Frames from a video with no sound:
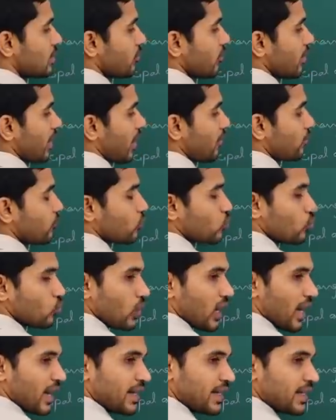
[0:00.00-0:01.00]
We have
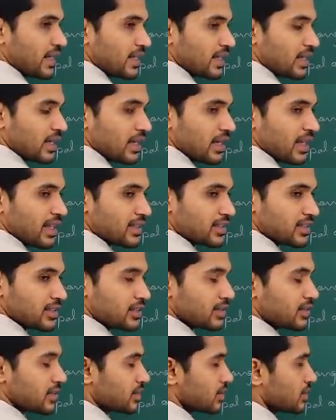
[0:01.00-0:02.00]
two identical
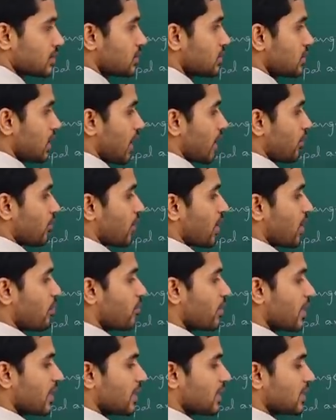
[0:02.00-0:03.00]
lenses, I am
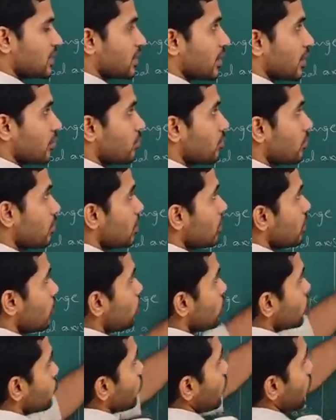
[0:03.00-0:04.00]
combining them
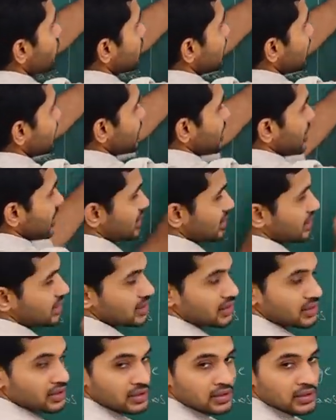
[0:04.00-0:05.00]
to form this
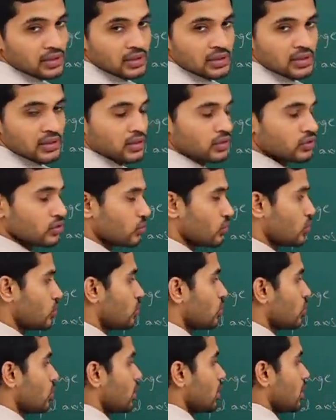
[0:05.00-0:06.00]
lens. So,
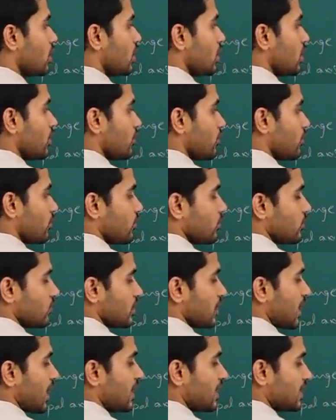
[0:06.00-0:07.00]

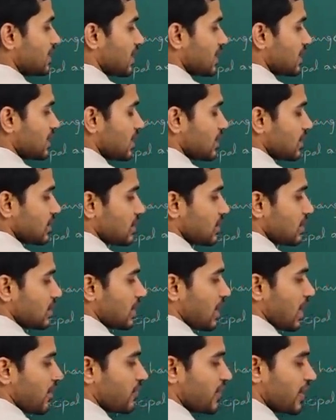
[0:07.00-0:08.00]
if can I say that
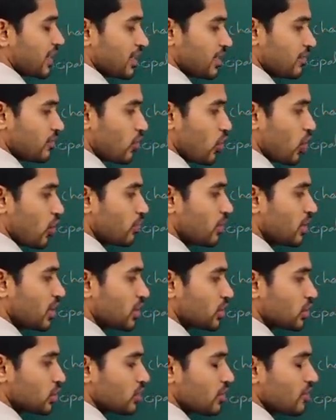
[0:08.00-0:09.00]
the effective
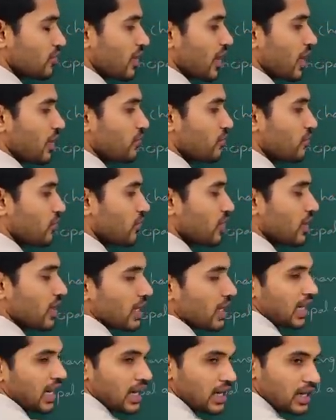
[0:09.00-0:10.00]
combination of f
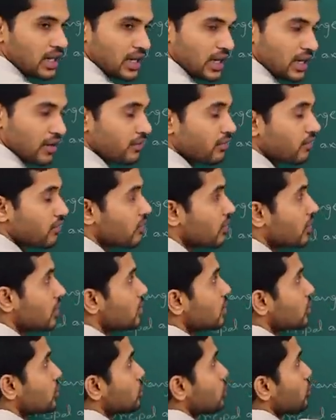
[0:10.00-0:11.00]
and f
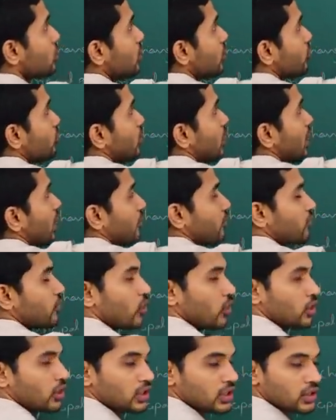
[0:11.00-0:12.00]
should give me f
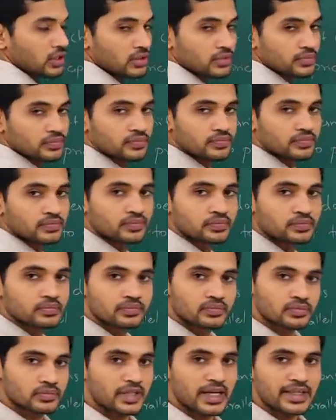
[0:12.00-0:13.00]
naught
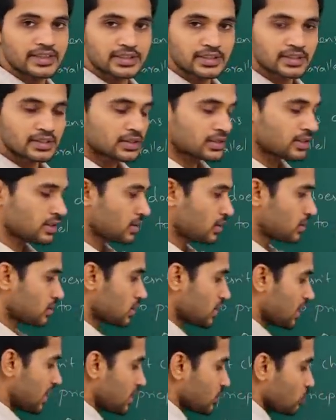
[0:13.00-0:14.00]
that is it.
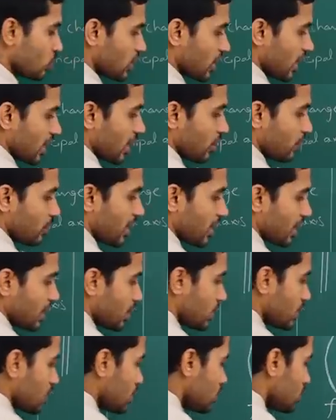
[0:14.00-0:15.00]
So, that is what I will apply
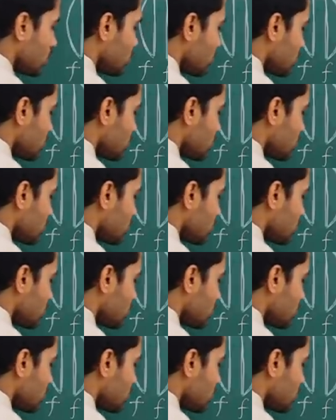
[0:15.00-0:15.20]
here.